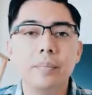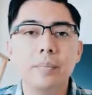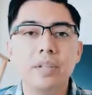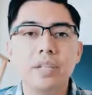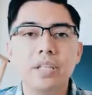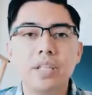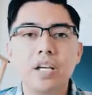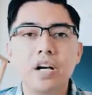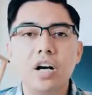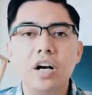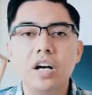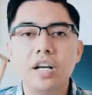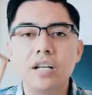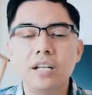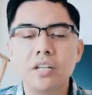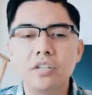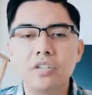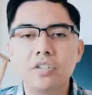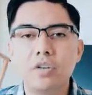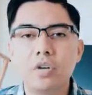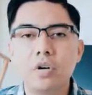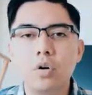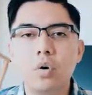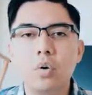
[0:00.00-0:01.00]
but the
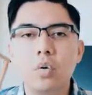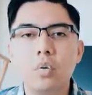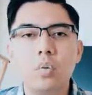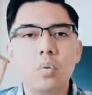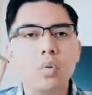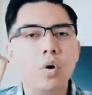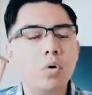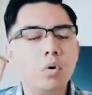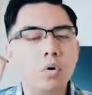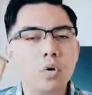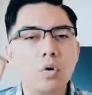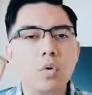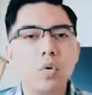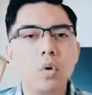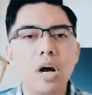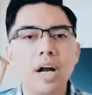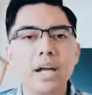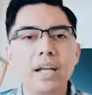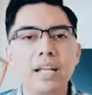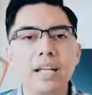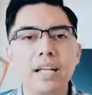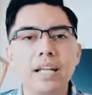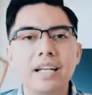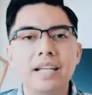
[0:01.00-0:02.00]
audience won't
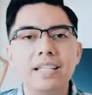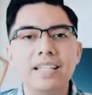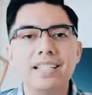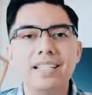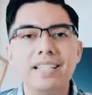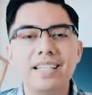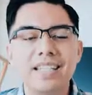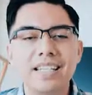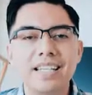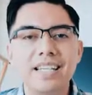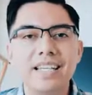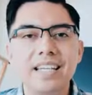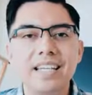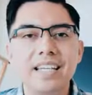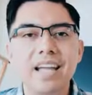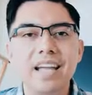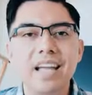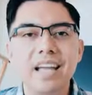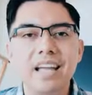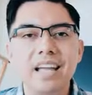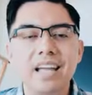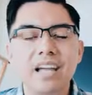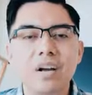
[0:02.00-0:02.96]
quite see